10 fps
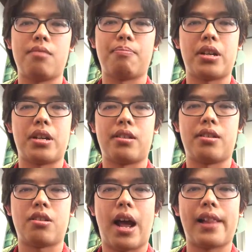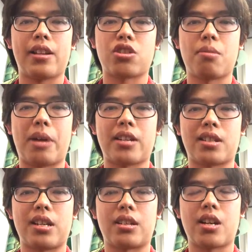but you know, Alex Trebek is
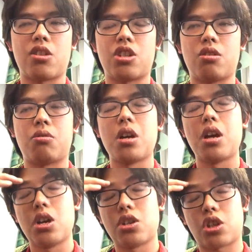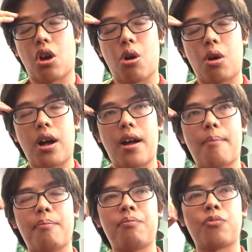getting tired too.
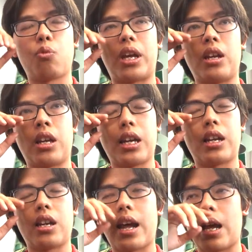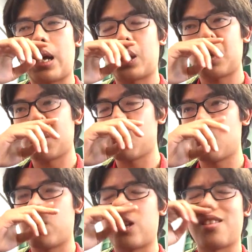So we hit a clue
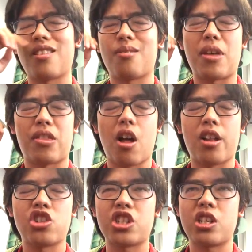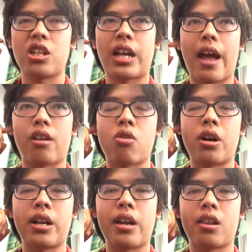in the mythology category,
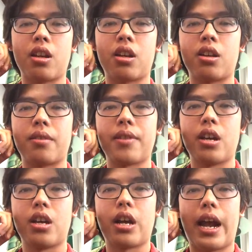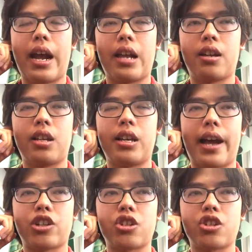I think. And